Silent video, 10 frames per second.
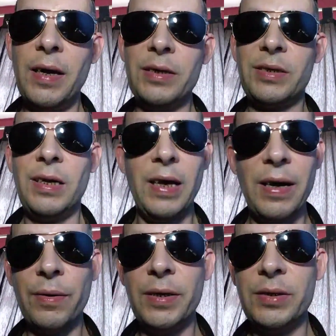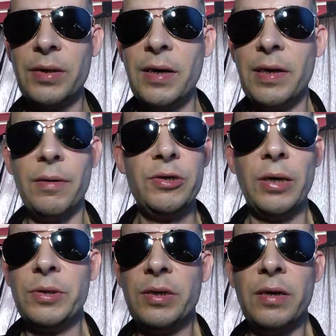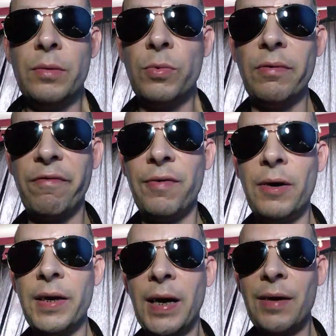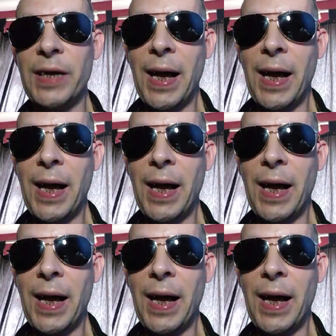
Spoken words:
It's hilarious. There are jokes in it that wouldn't fly now.